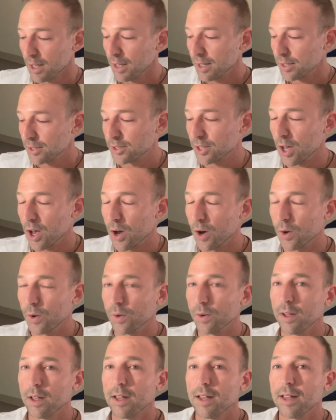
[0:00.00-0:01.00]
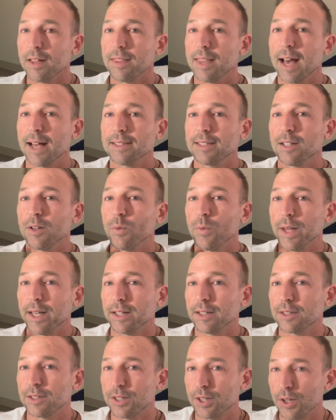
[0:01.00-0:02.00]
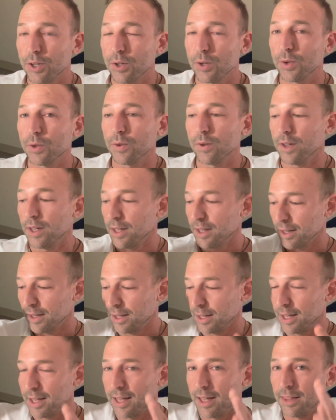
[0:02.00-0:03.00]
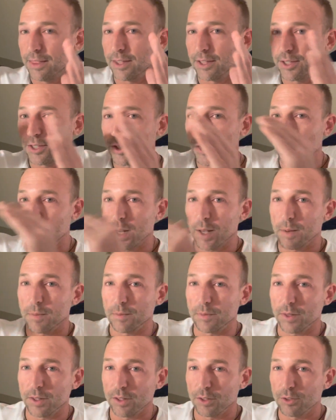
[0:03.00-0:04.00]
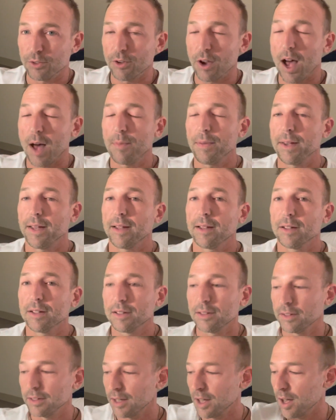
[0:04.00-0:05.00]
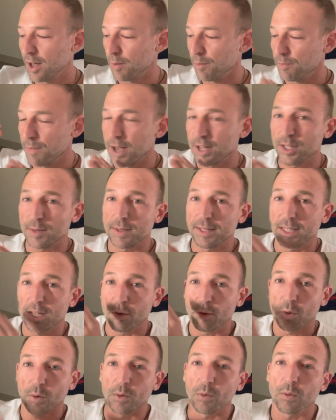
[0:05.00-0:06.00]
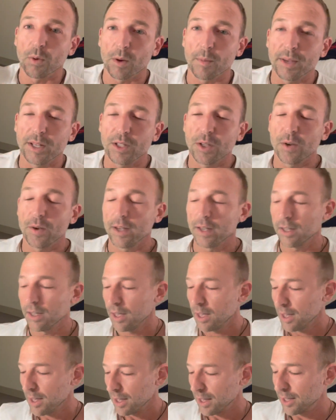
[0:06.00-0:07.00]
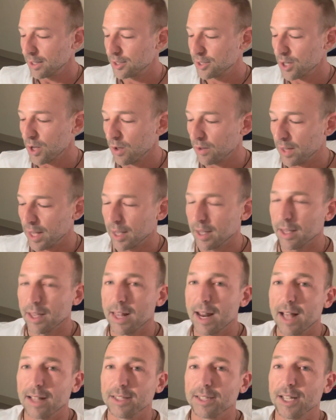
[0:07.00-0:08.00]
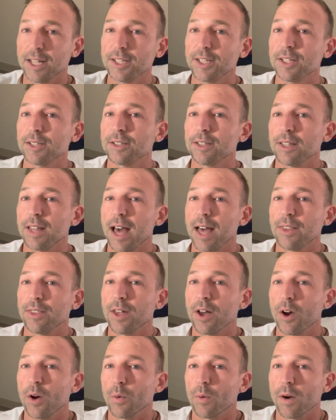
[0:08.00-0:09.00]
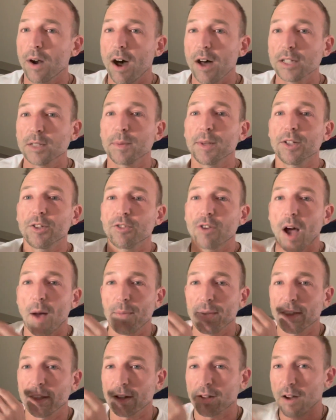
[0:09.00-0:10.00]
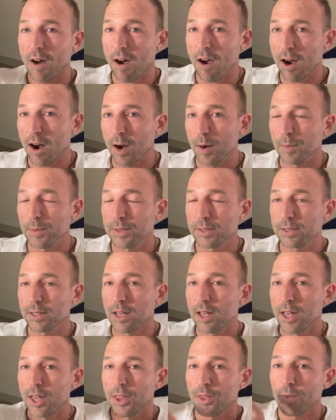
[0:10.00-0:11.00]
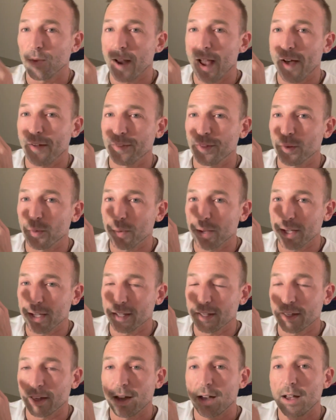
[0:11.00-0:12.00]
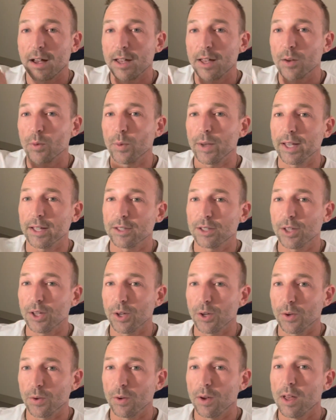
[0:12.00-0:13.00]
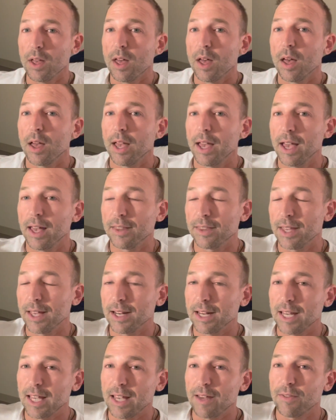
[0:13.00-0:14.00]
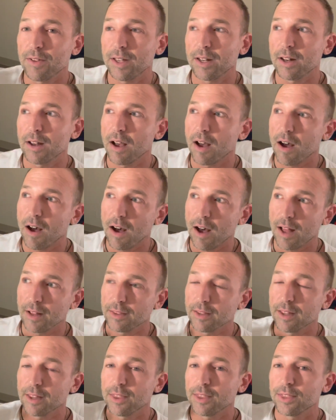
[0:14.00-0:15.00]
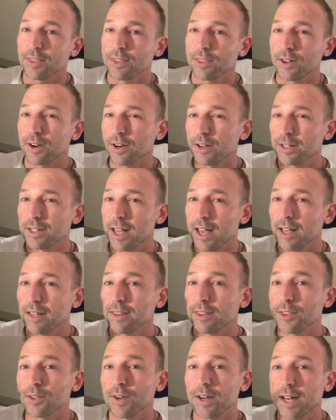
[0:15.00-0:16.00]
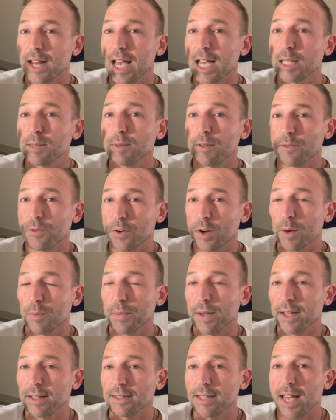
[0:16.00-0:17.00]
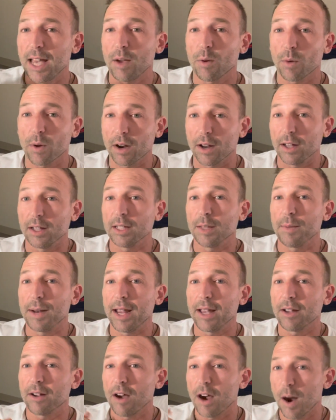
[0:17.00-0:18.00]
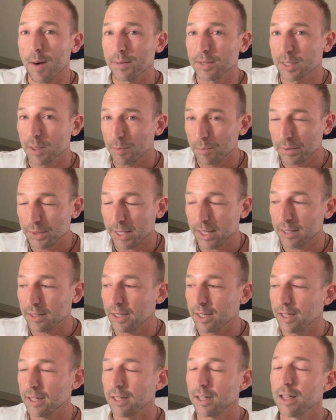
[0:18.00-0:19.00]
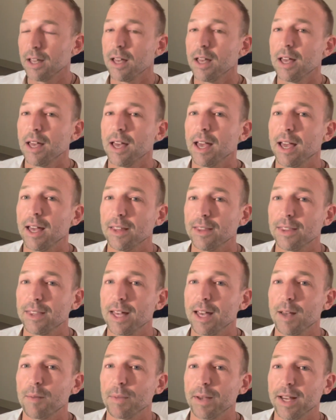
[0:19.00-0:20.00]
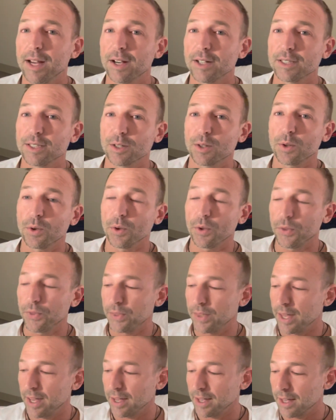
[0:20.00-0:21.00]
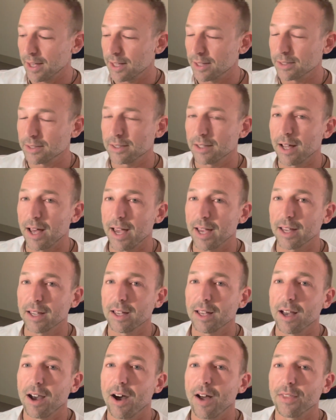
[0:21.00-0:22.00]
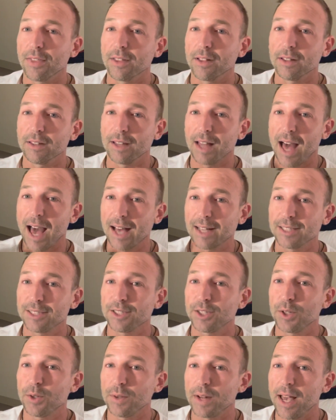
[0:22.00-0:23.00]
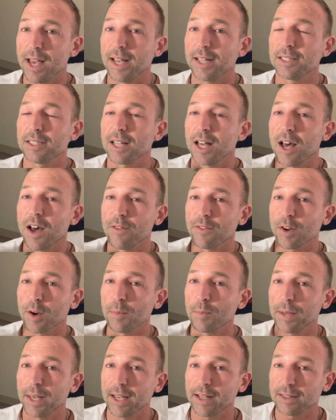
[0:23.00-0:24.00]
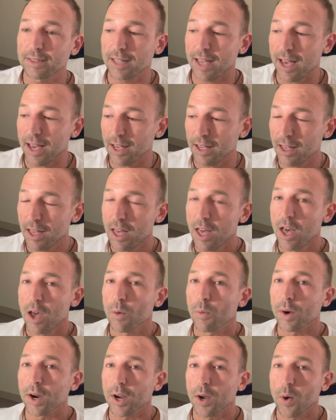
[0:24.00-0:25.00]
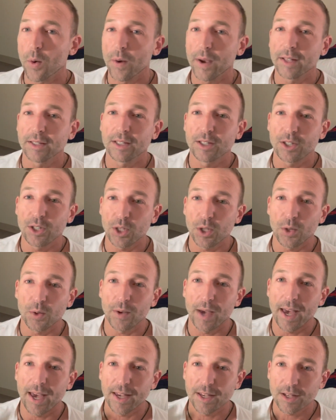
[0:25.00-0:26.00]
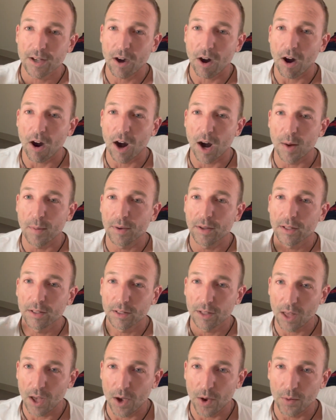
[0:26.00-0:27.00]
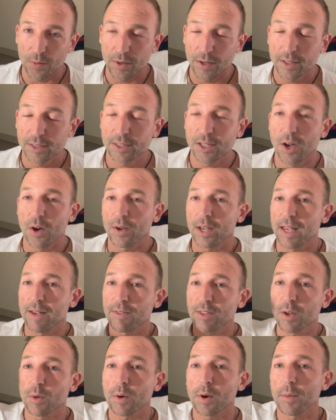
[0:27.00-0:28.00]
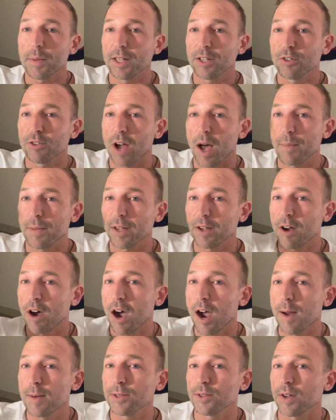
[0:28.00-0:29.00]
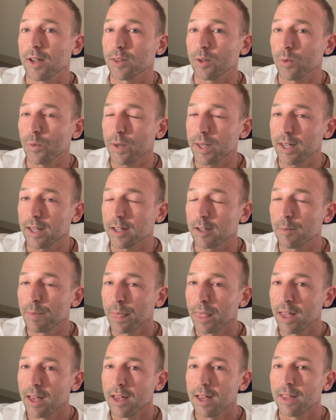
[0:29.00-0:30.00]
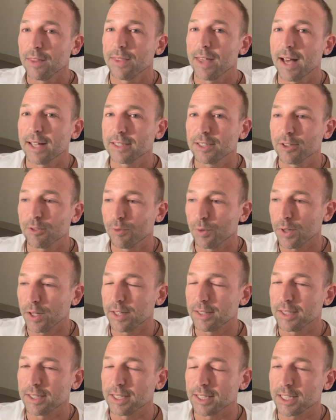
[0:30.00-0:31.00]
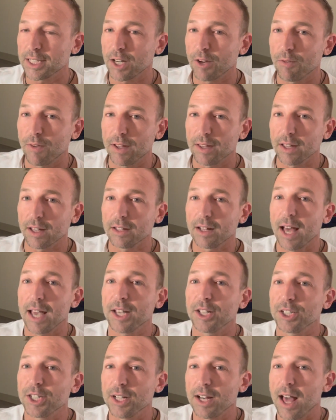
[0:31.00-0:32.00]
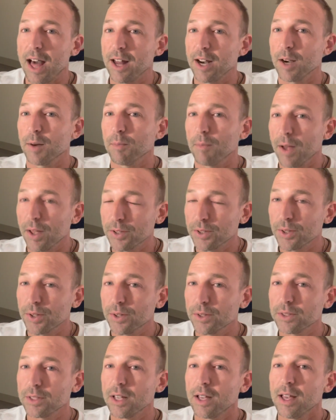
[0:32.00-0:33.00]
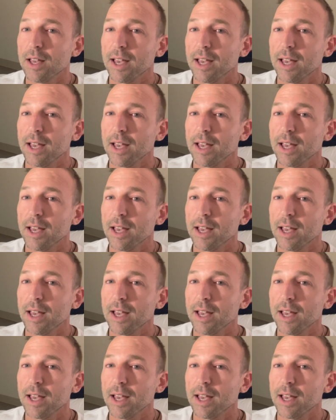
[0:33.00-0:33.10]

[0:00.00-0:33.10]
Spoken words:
So that's in week 2, the sodium dropping measurements that we're gonna be doing. And so like in addition to that though, we're also gonna be dropping the carbs throughout the week in week 2. And then even on the third day, 3 days before your peak day, we're gonna eliminate carbs completely. And then, but here's the cool thing is like on the last 2 days of your peak day, we're going to do a carb load. So even though we're gonna be dropping carbs throughout the week, that's really to just get rid of the glycogen out of your muscles.